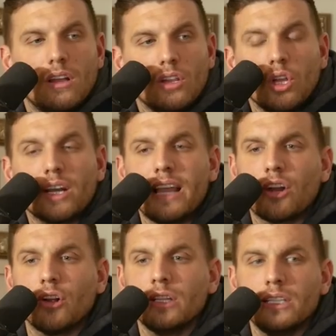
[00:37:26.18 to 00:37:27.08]
look at that
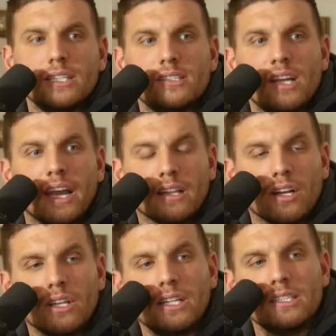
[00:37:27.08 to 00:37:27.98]
girl lily singh the
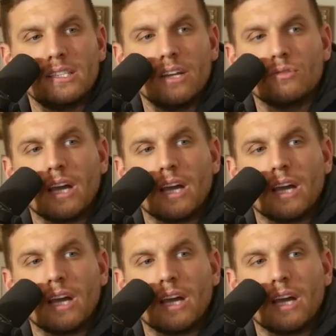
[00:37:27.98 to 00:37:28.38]
lily singh yeah. who's